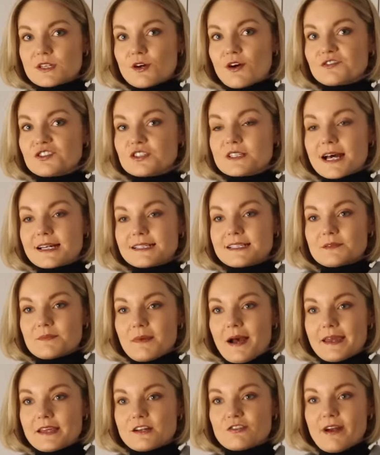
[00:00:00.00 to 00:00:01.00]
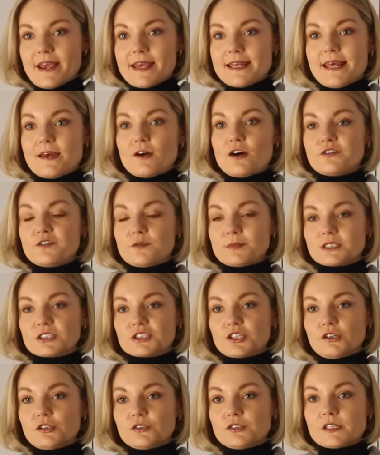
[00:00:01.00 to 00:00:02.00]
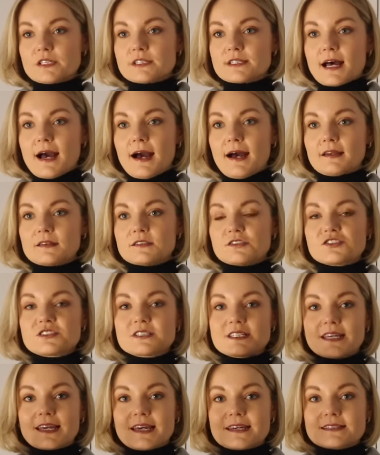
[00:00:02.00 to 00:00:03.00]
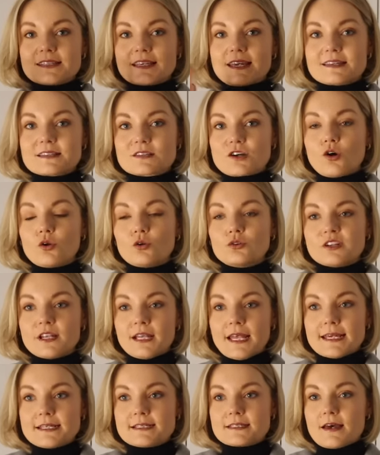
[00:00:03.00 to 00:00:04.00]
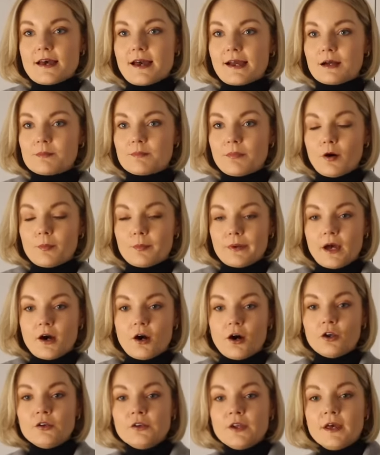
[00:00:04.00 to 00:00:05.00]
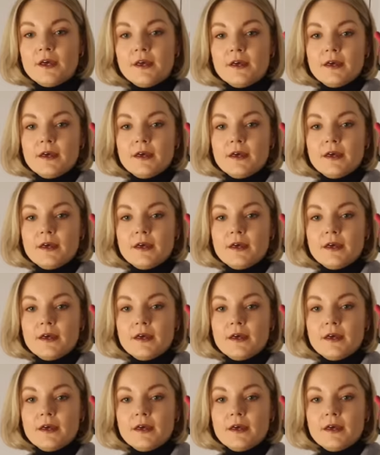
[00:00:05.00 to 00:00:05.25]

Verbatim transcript: So I've just added my grey knit over my shoulders and just in case it gets colder later I can pop it on